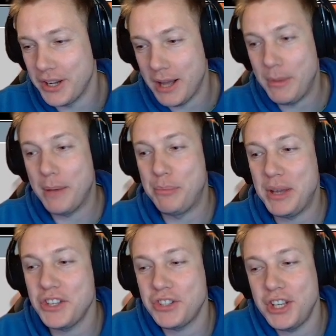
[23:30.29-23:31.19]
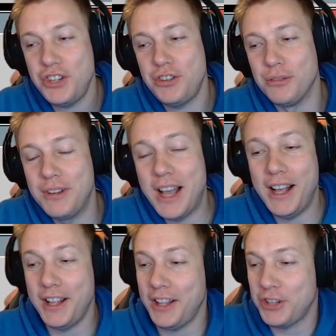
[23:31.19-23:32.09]
Yeah, my biggest issue.
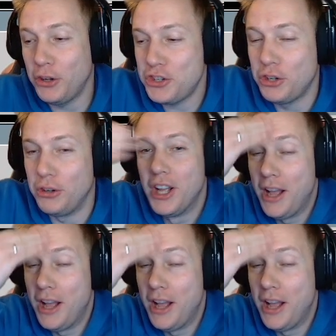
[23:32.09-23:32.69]
Yeah, I told you.